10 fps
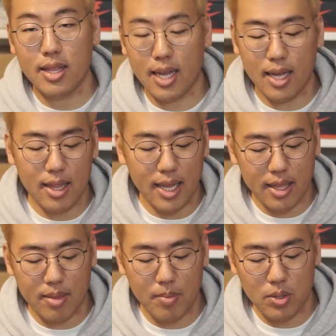The thing I
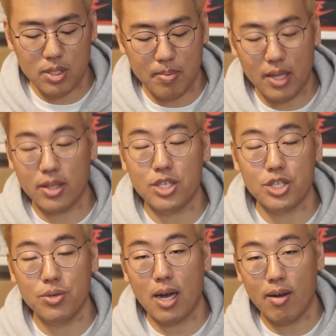like the most about this
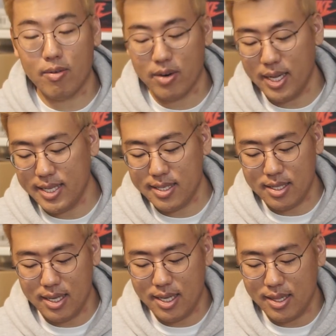shoe, however, is
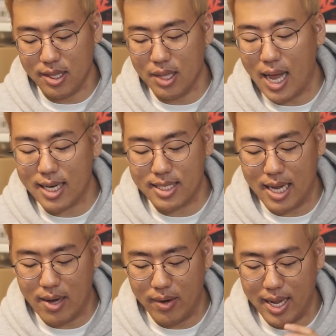the
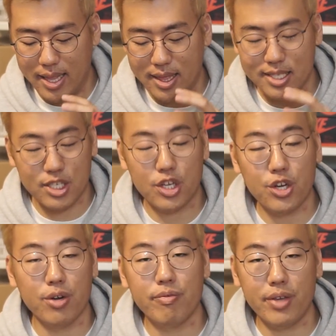lockdown and the
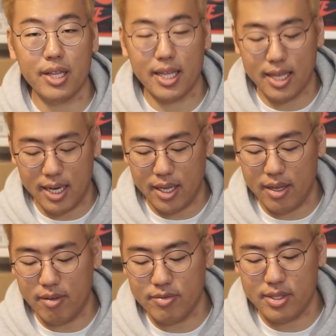secure feeling that it
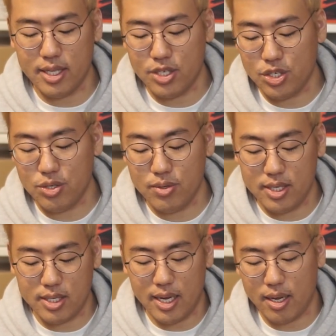gives. This shoe
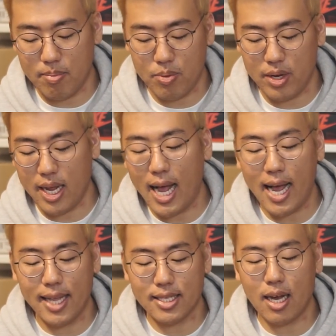is like a pretty
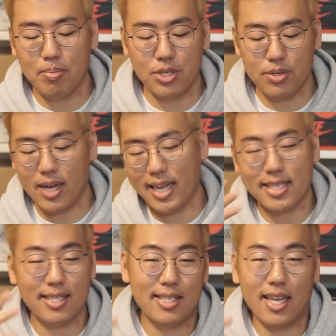high top shoe. I
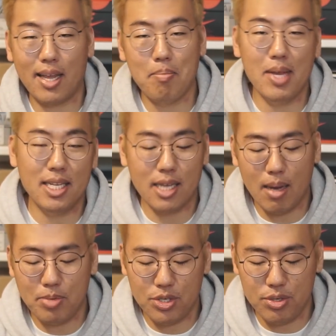guess it's like a mid
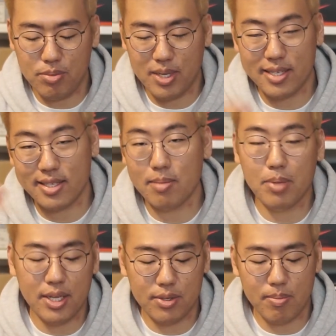top shoe because it's a
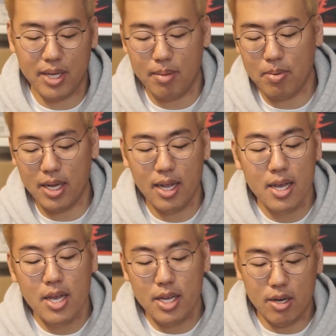blazer mid, but
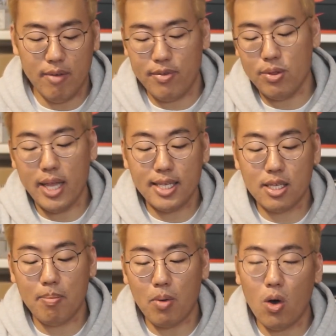you know, if you lace
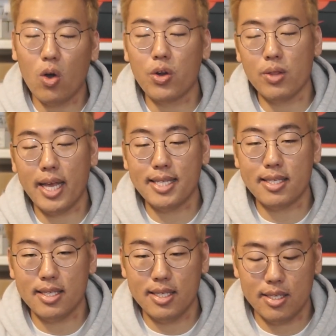up all your
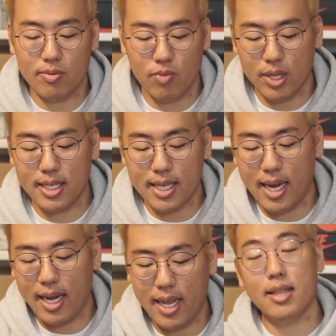laces really
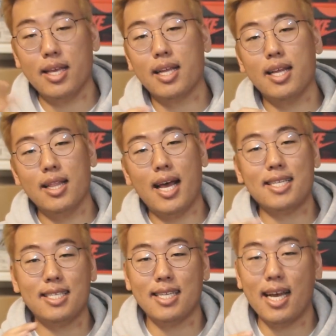tight, the
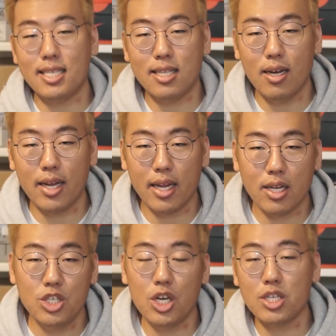elasticized tongue in
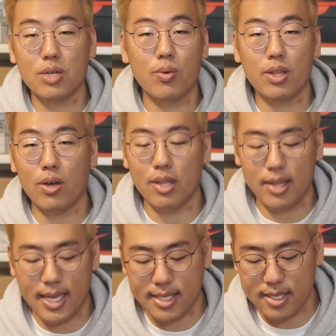conjunction with all the
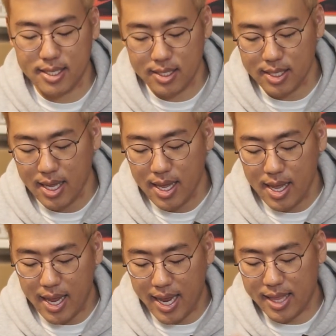laces
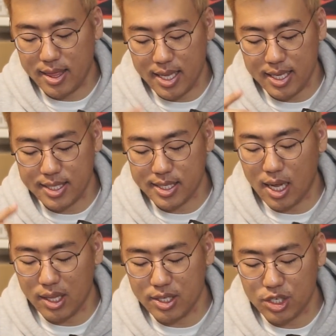and the
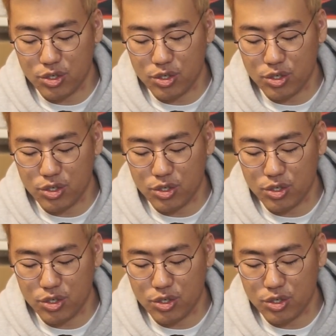solid